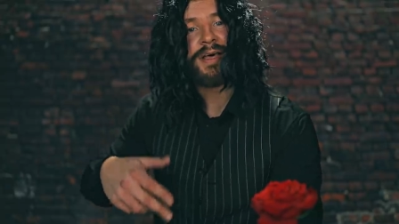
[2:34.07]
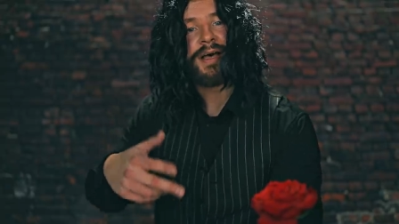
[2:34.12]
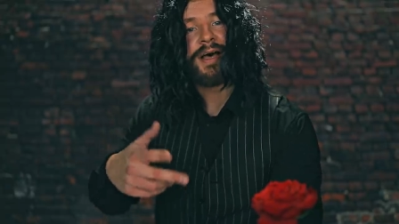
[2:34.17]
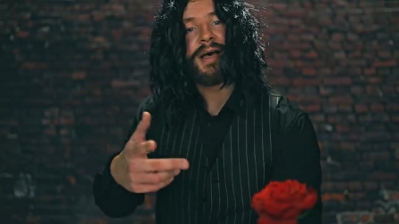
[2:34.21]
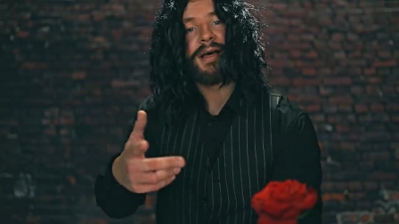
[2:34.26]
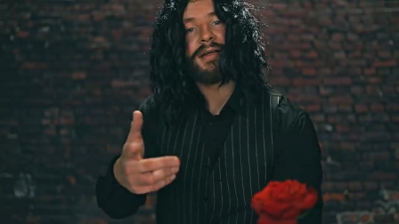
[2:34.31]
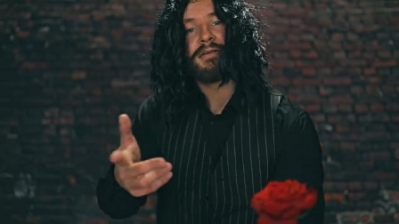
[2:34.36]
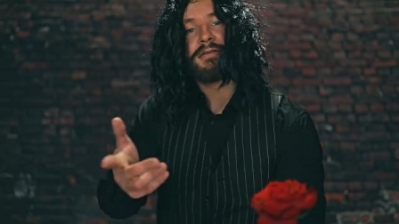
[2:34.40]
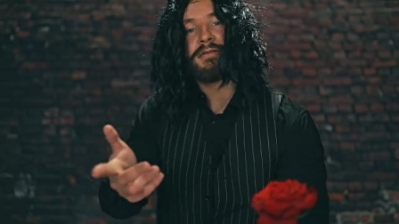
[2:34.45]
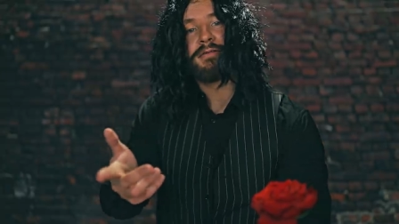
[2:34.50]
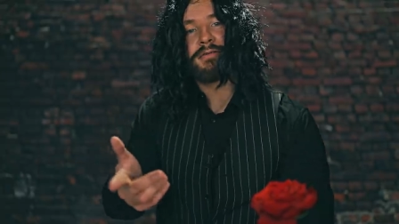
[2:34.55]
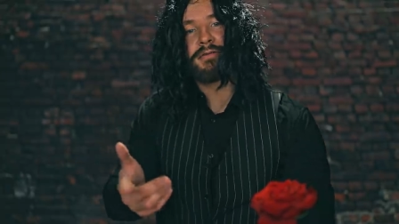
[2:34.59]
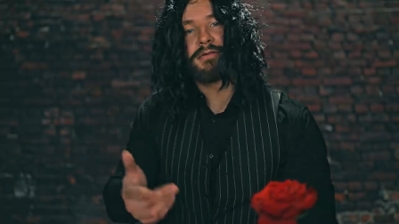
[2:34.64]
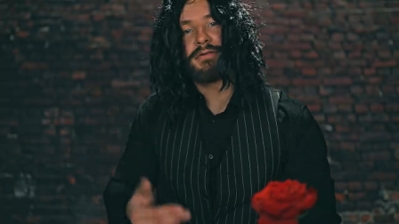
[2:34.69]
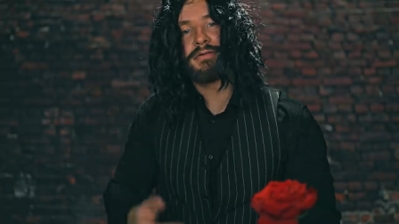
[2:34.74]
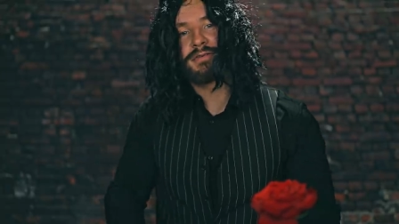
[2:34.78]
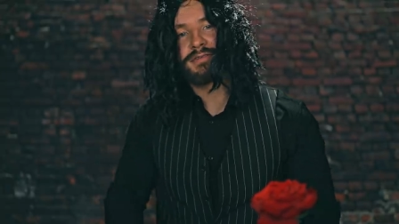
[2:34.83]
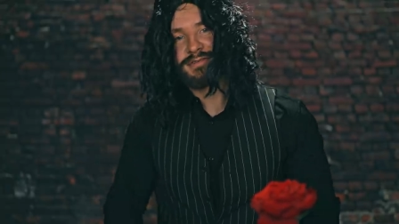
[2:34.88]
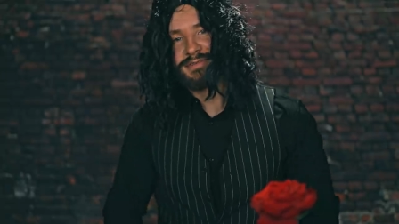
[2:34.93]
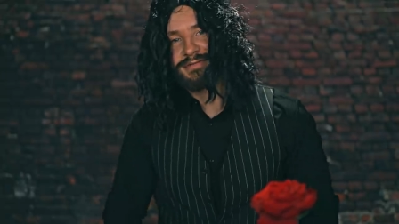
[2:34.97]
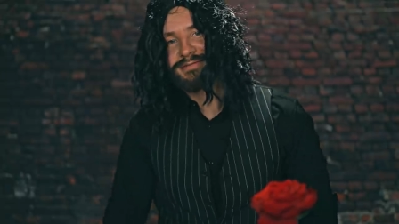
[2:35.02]
and of
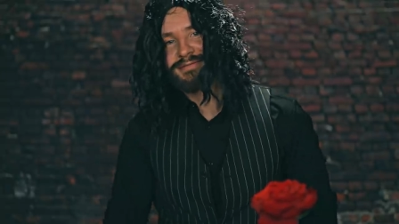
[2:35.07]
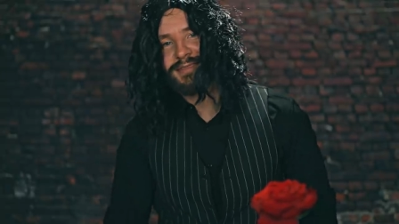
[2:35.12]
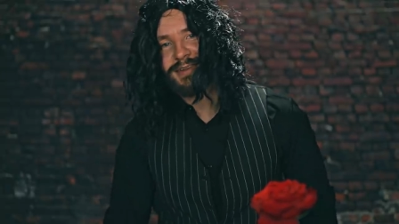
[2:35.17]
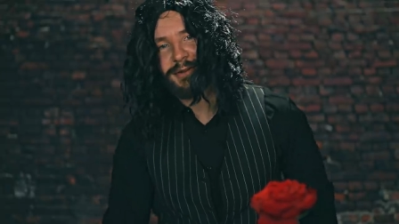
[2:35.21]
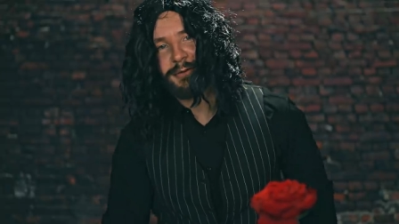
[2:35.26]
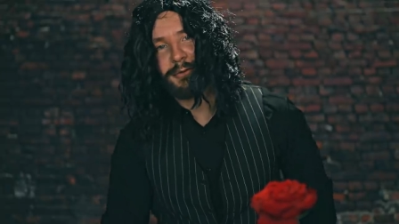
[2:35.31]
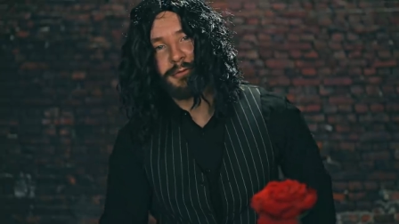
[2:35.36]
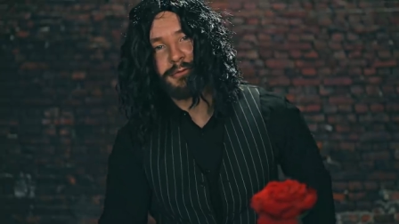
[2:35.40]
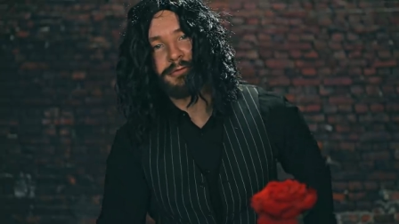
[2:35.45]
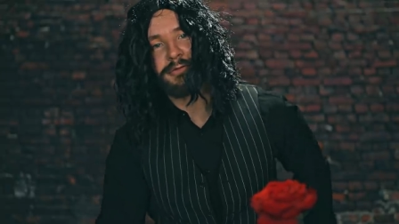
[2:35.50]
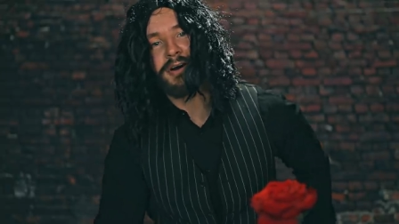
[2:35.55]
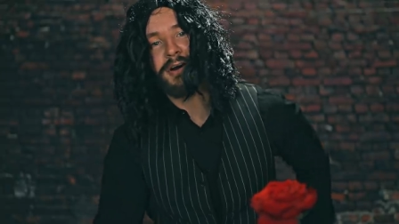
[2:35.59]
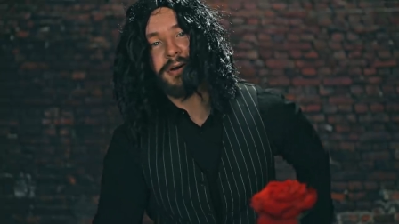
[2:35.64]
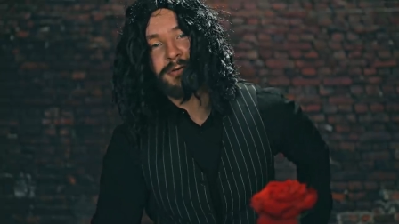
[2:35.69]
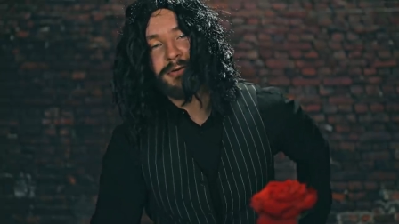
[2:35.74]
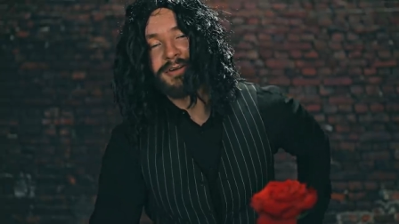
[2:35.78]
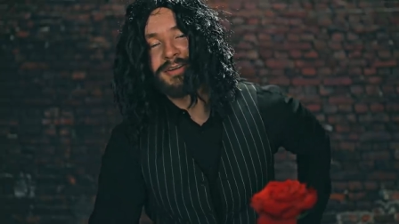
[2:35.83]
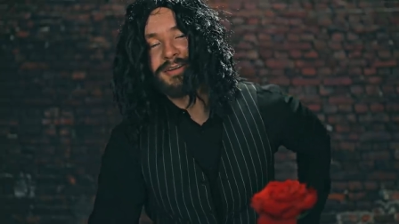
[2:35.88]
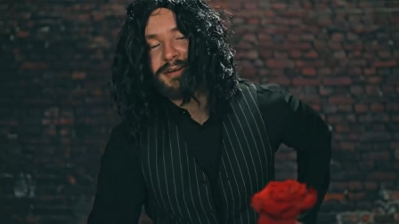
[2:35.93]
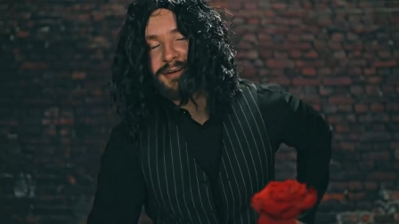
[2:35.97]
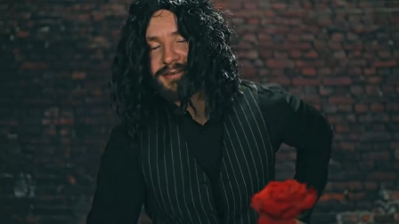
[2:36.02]
course Lord
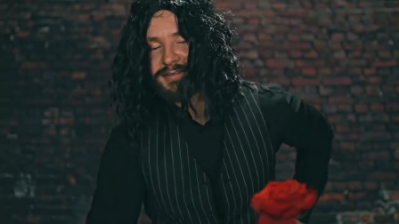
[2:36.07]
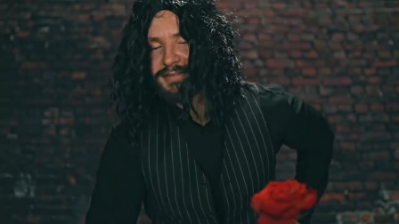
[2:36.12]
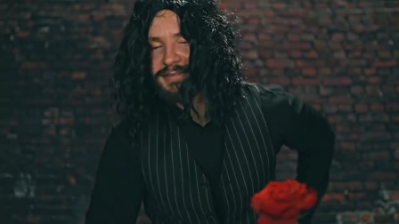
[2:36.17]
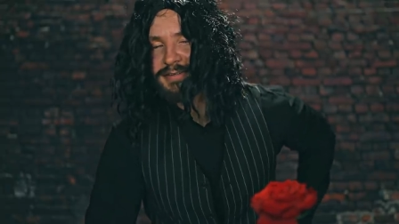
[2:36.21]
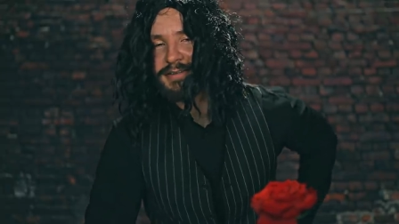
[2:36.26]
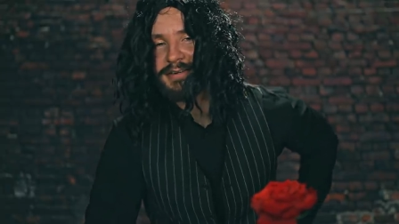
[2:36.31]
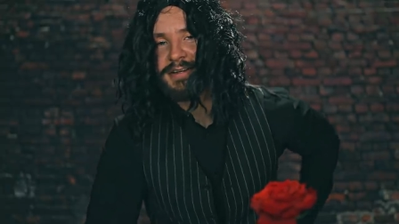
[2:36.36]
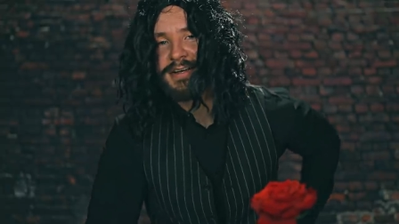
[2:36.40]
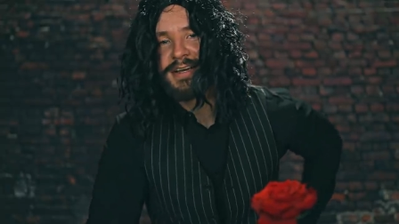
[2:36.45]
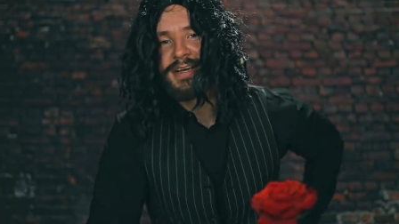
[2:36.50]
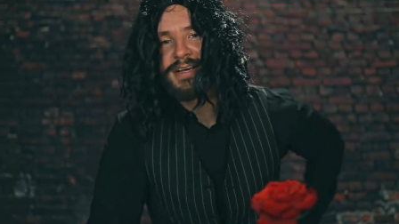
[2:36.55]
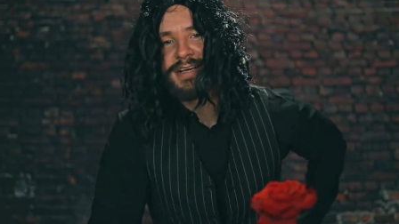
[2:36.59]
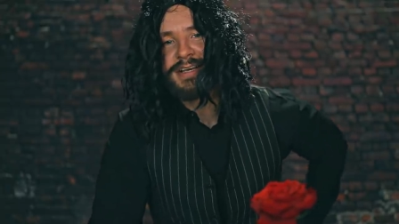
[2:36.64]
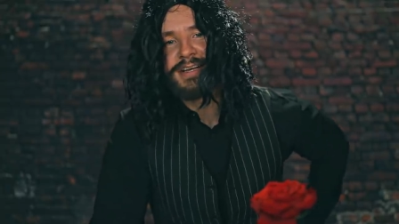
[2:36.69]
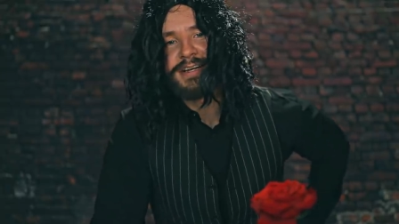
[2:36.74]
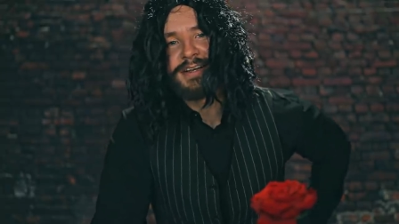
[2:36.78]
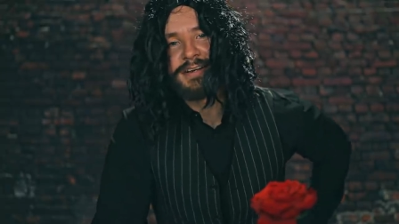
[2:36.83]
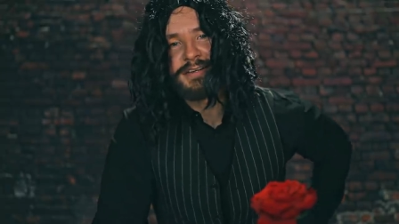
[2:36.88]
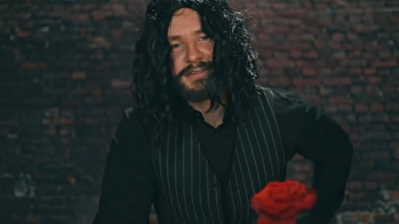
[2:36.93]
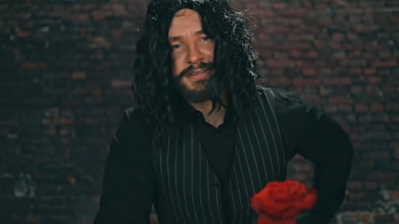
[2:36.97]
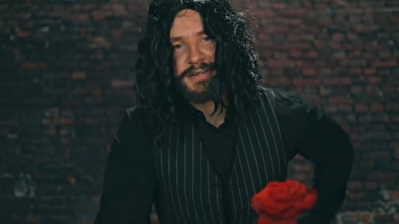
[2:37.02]
Farquaad, yes, he
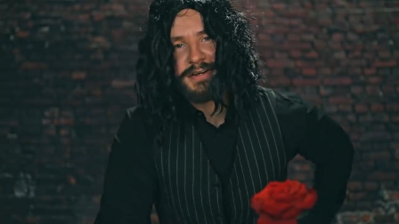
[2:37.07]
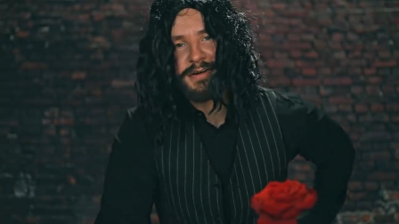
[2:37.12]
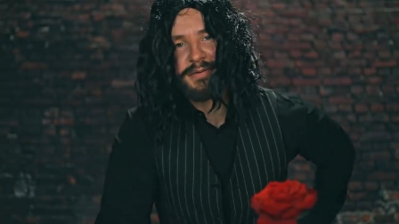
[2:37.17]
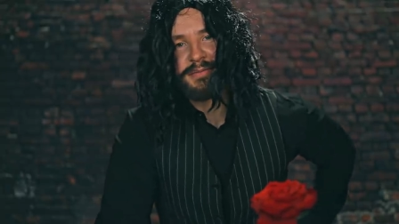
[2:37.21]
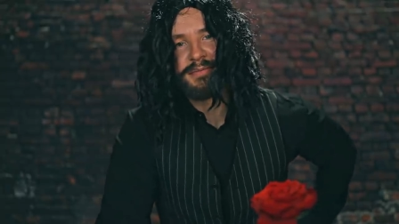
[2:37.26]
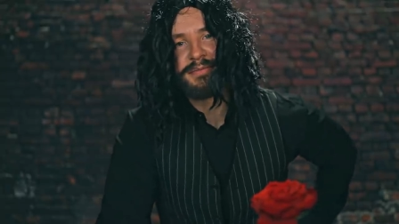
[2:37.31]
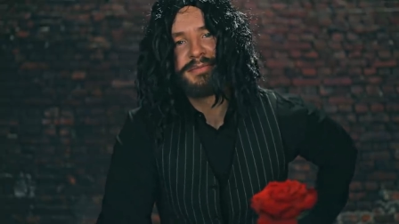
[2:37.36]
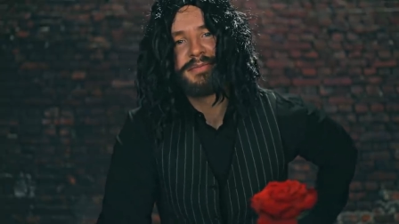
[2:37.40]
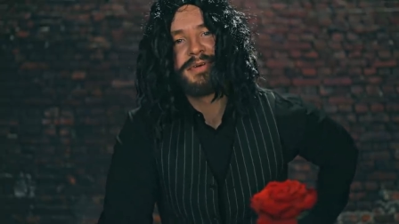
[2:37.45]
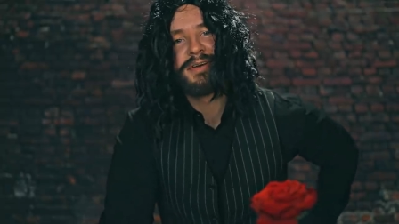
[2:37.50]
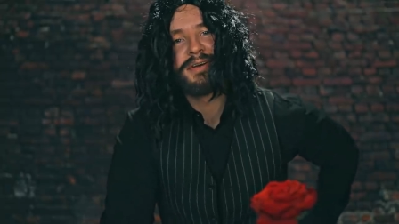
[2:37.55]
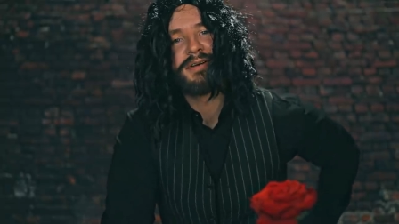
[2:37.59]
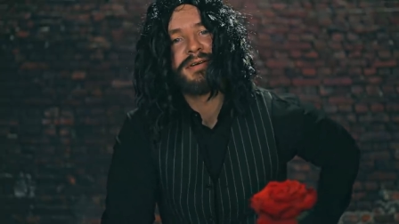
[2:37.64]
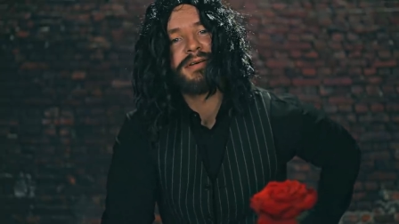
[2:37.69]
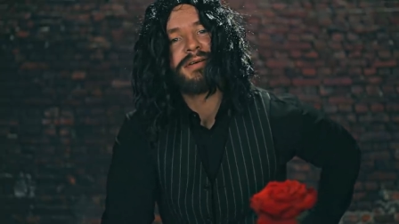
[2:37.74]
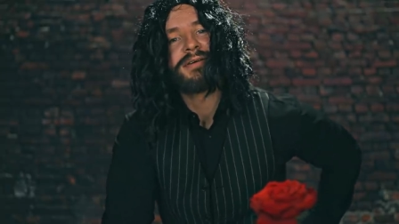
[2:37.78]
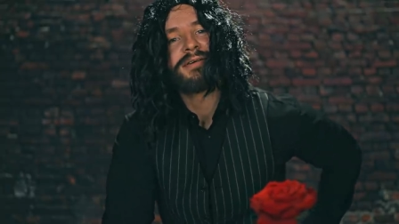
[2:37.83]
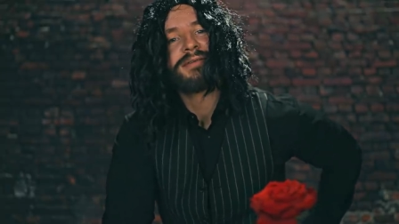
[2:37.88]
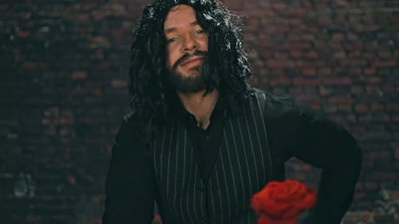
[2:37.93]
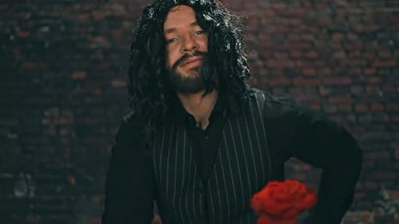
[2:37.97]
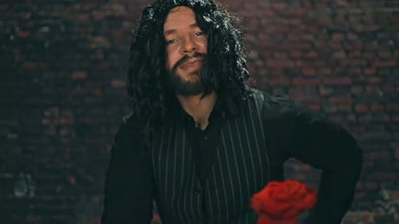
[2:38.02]
does come here.